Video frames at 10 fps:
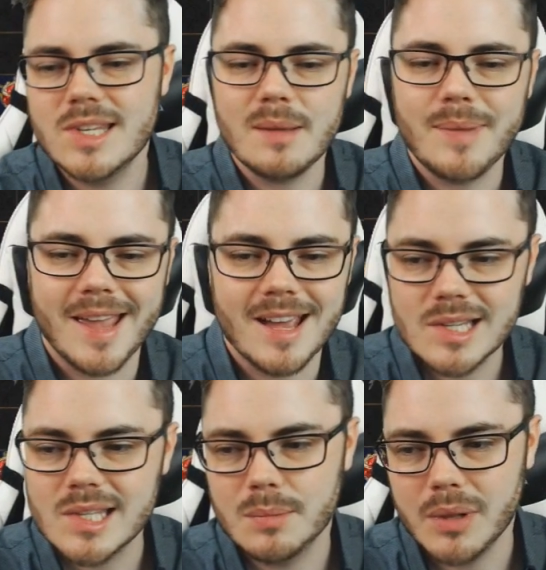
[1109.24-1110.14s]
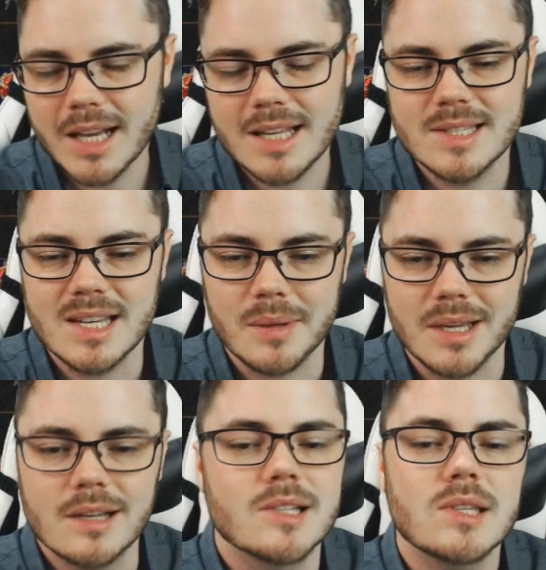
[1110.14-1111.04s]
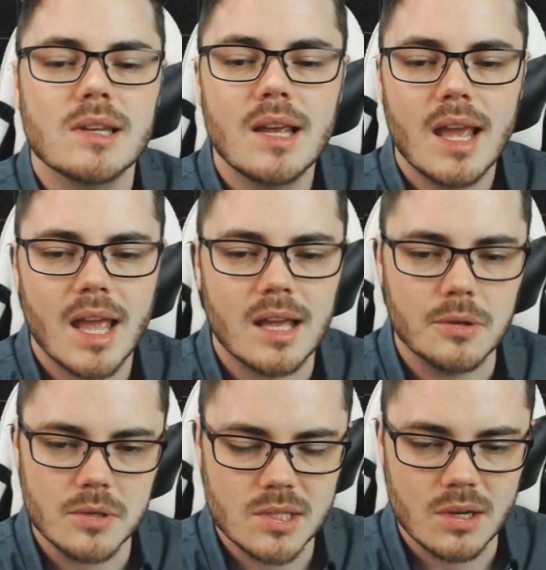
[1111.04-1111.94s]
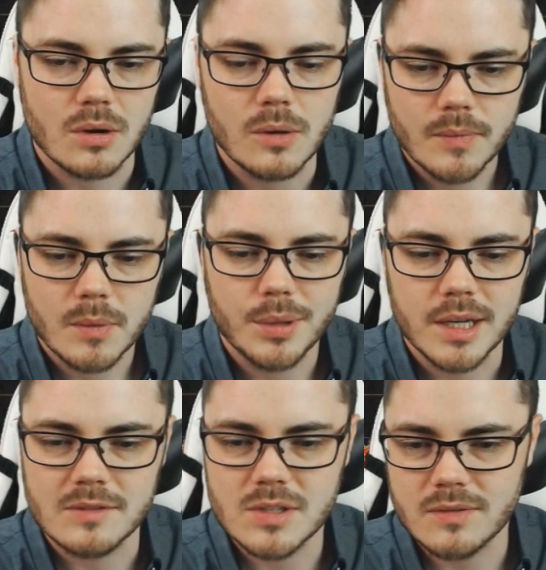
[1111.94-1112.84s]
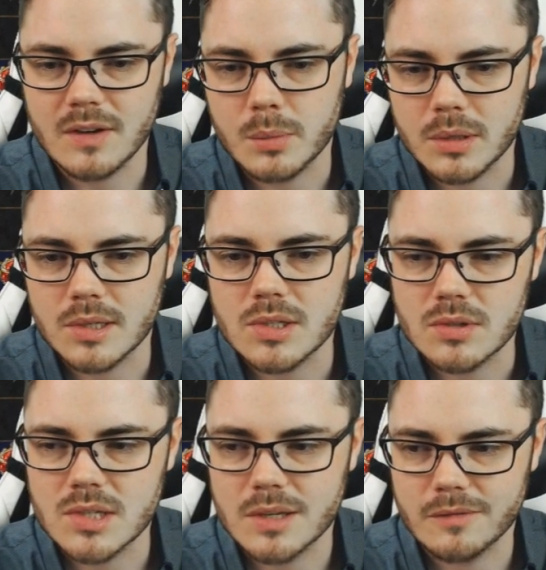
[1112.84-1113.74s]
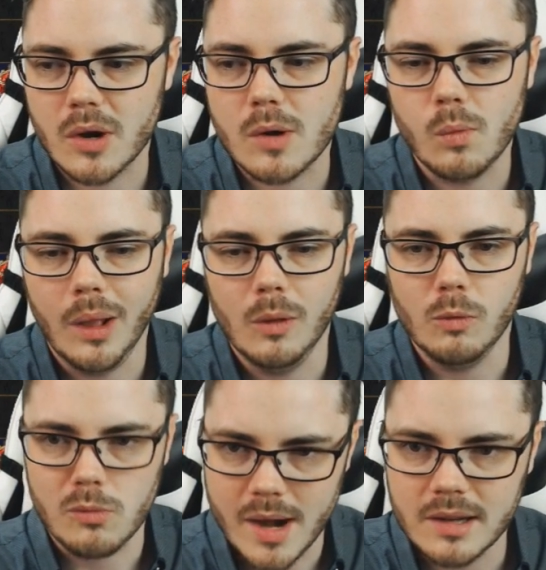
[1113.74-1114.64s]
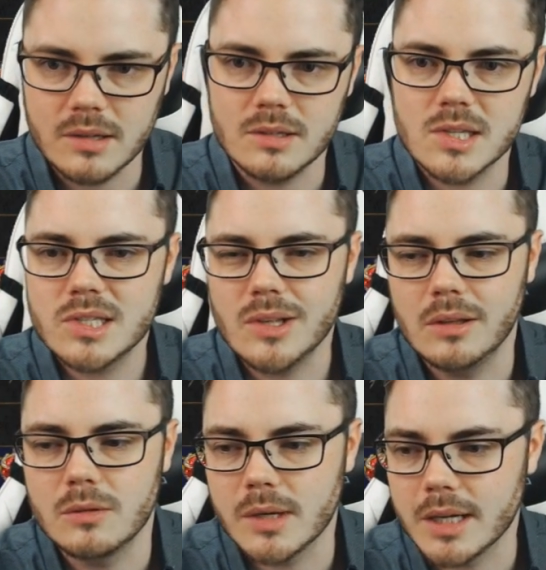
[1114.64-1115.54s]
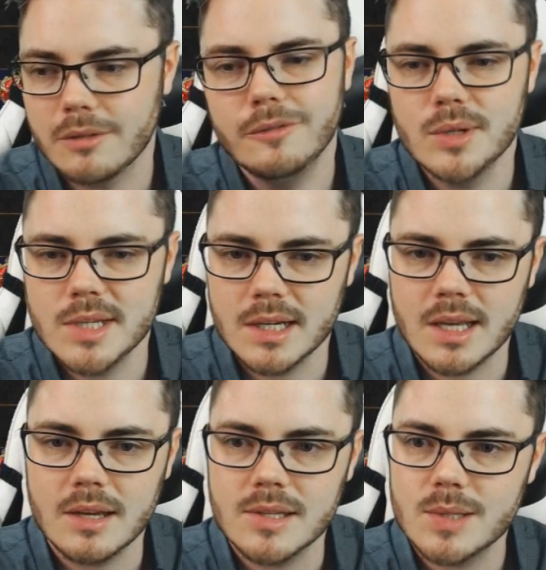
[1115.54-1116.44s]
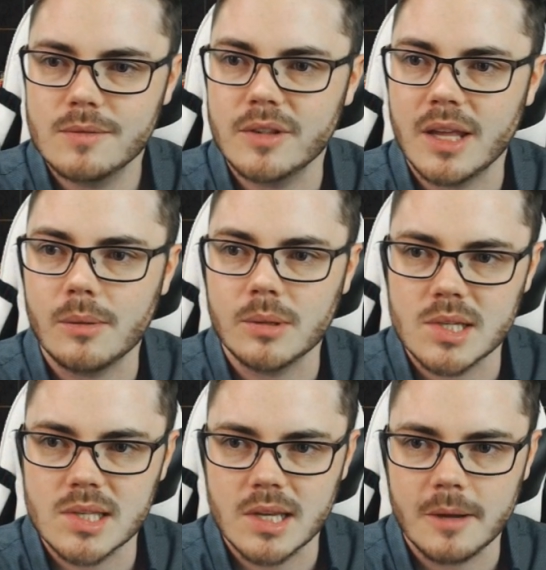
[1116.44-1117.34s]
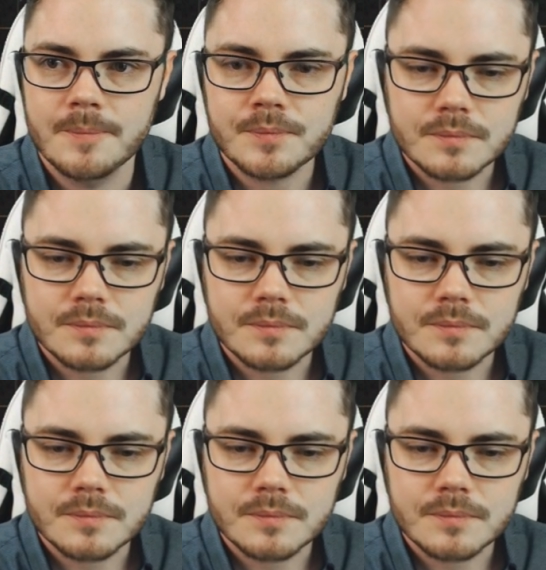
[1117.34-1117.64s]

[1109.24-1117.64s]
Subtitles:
DPS, plenty of DPS, and also plenty of survivability too. Just a very well-rounded, solid ring, 14 chaos for that one just there.